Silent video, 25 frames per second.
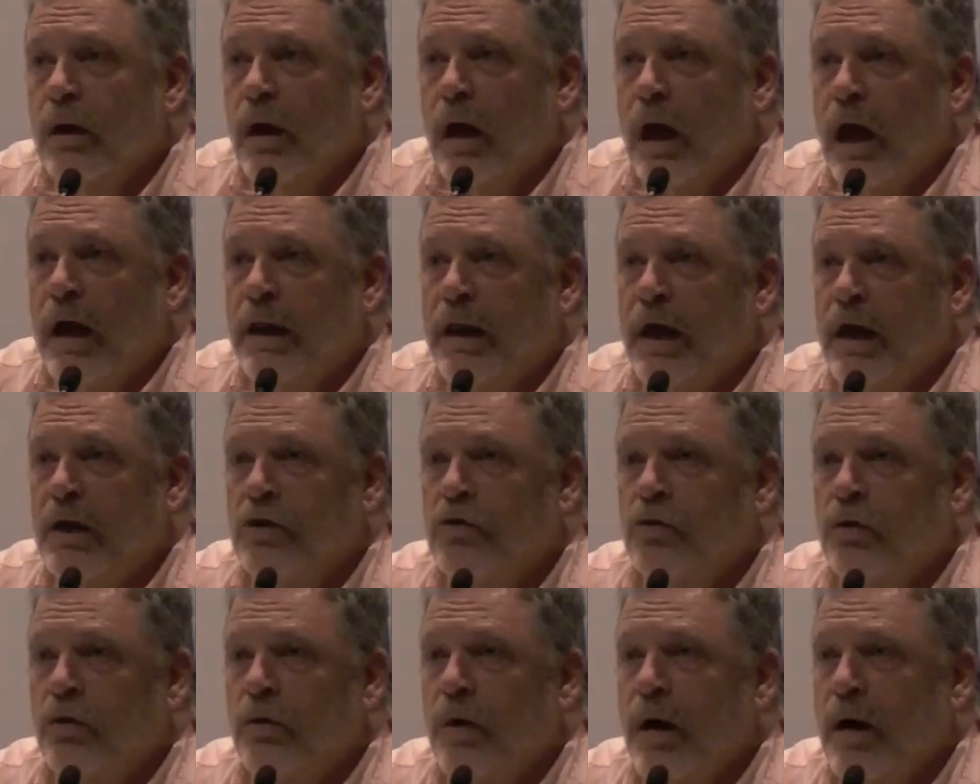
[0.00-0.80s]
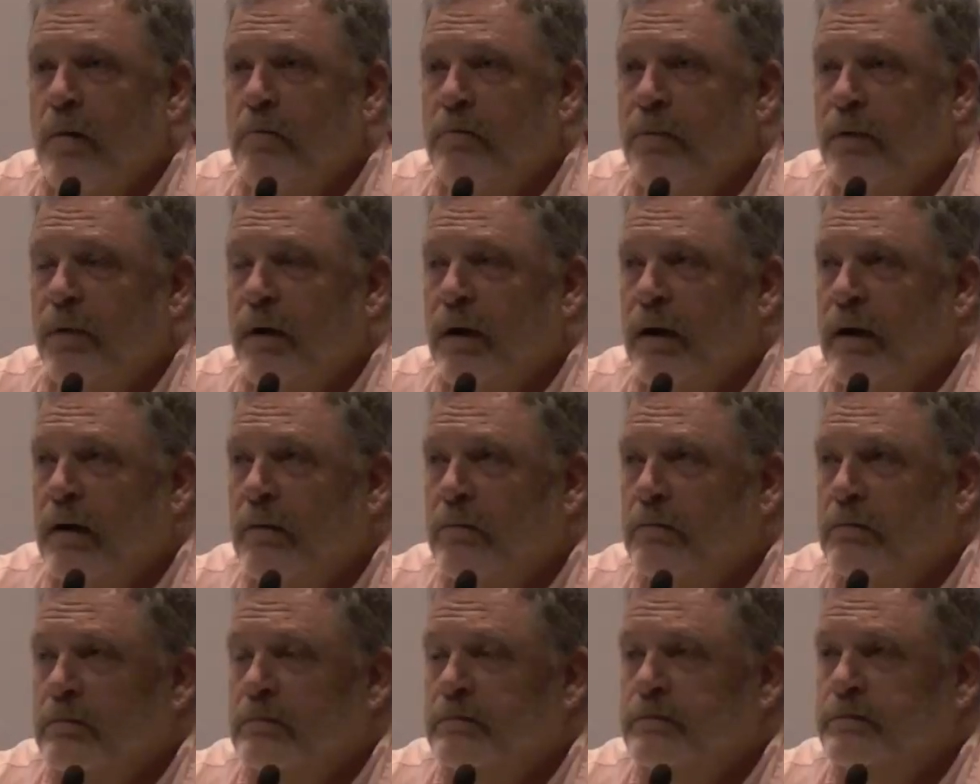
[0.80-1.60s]
And I grew up,
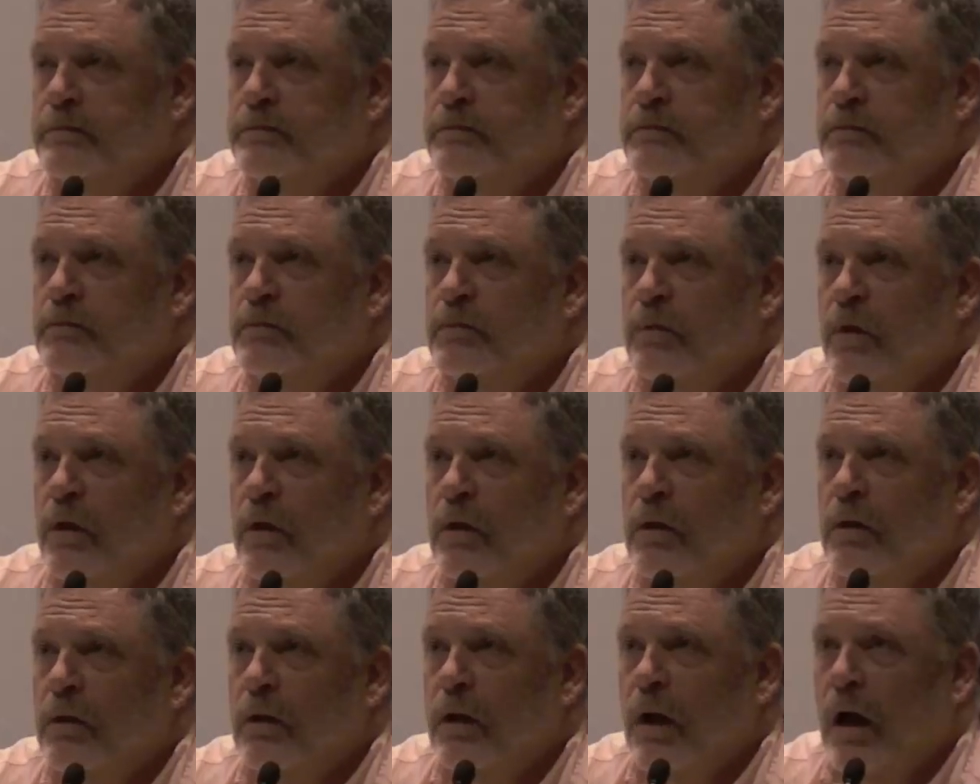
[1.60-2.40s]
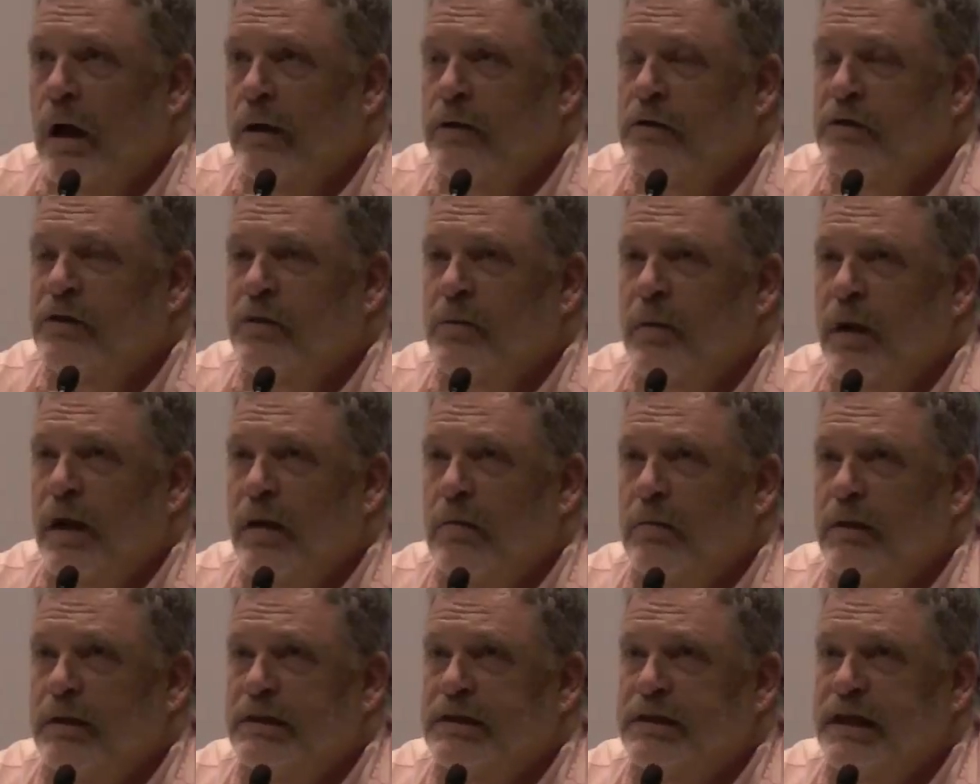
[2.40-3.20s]
um, I used to be
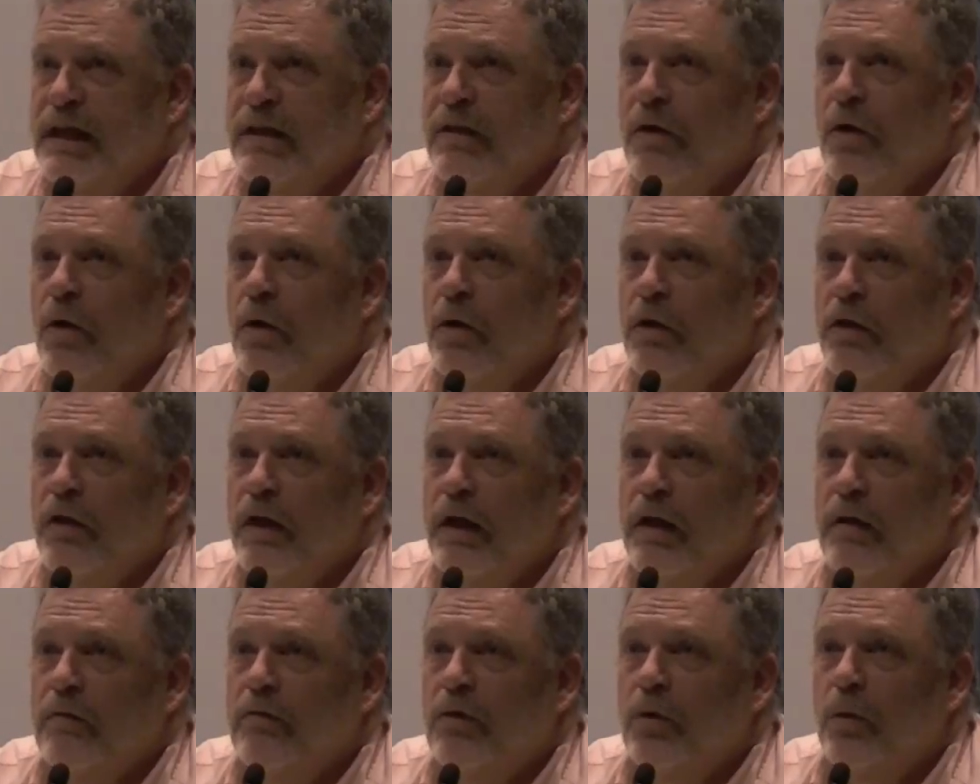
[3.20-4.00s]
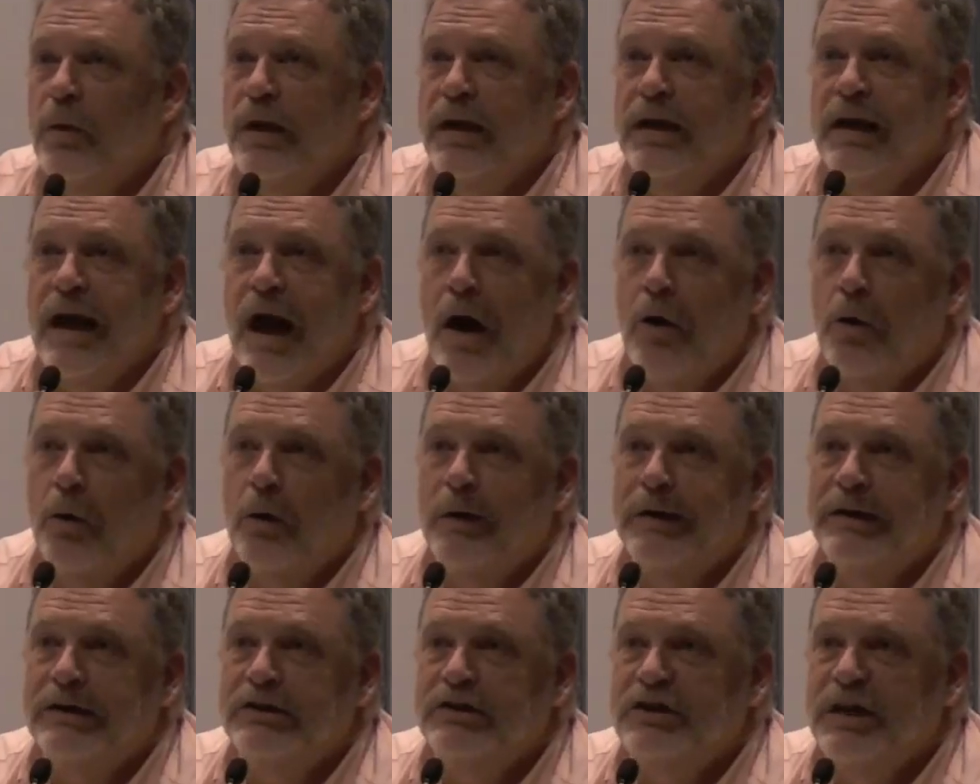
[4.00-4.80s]
able to say the whole thing of a wee cowering